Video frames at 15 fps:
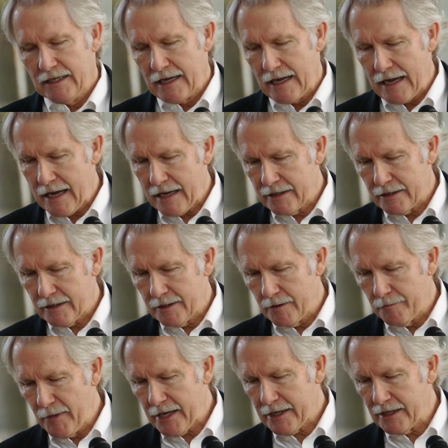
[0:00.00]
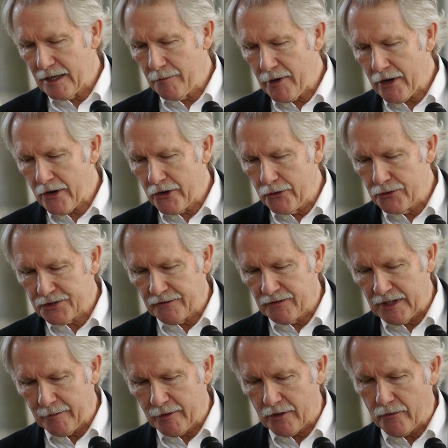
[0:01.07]
and making a better use of
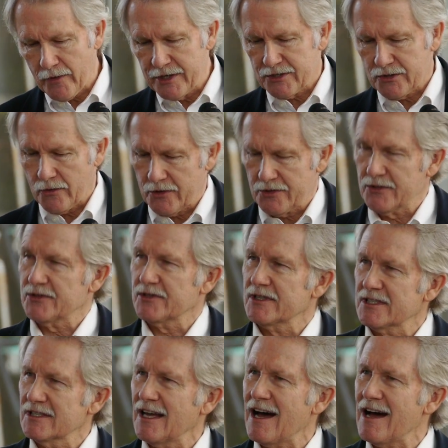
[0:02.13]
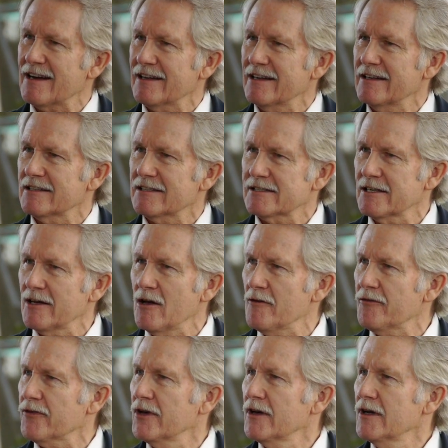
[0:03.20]
limited resources does not in
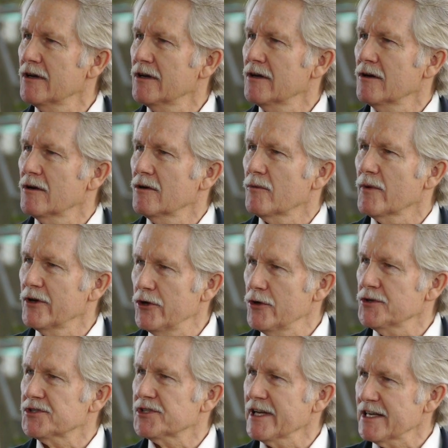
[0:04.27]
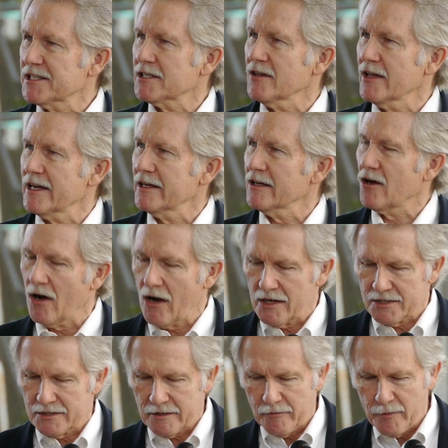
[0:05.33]
itself reduce the escalating
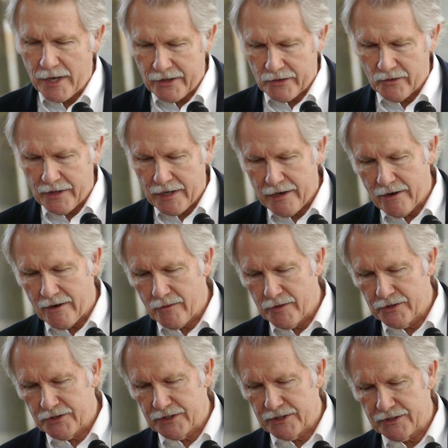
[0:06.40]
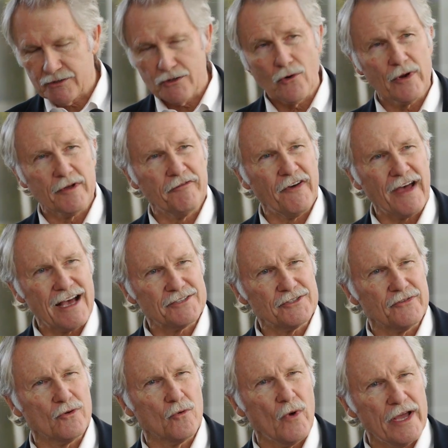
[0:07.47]
cost of medical care, which is growing
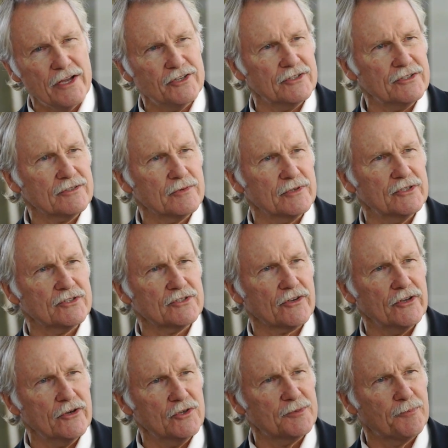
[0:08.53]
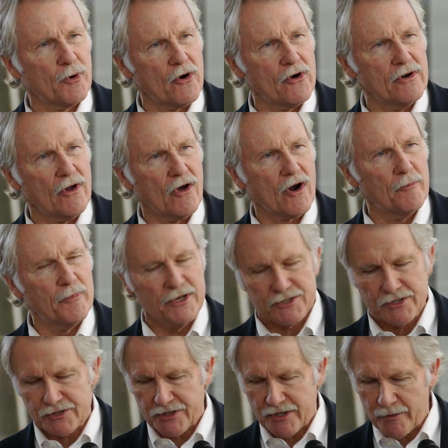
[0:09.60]
faster than wages, which is a huge burden on our
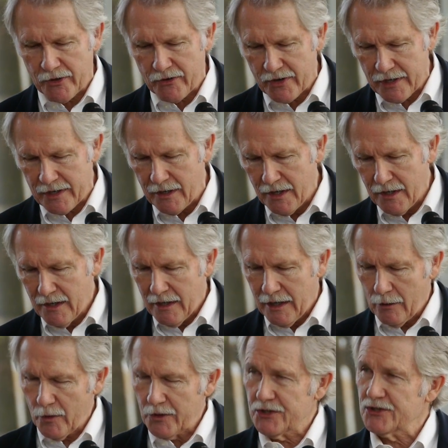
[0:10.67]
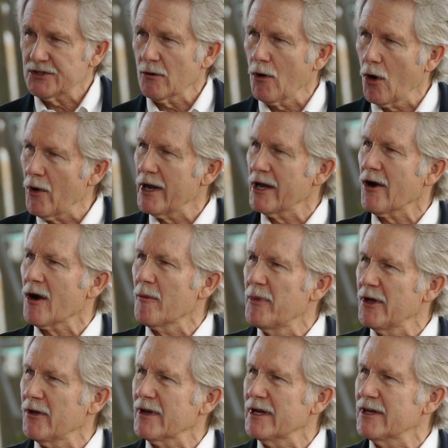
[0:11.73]
business community, and which is eroding our
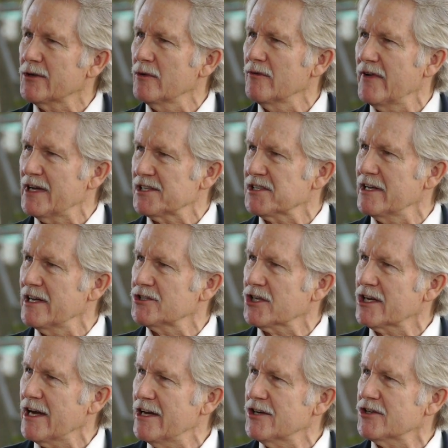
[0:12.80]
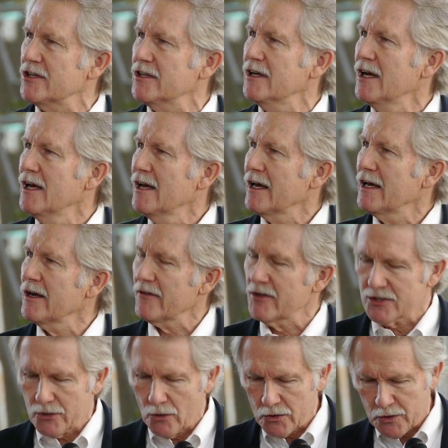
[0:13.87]
ability to invest in education and other
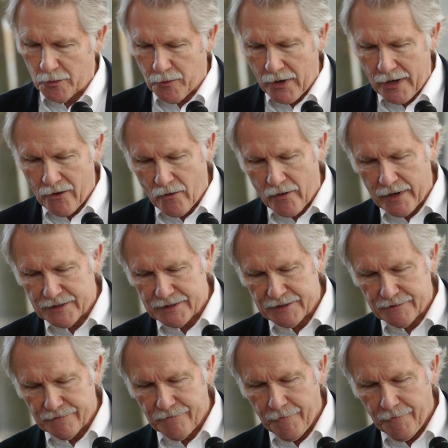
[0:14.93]
social priorities.